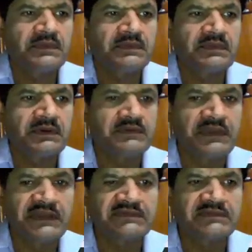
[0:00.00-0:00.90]
Now
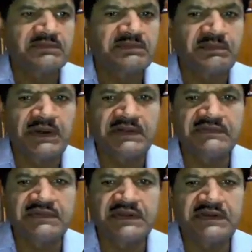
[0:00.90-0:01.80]
next part is
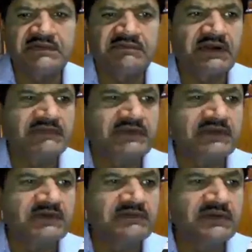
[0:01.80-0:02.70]
that what we will
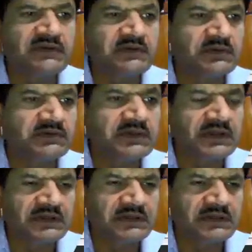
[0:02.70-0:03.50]
do, we will go to the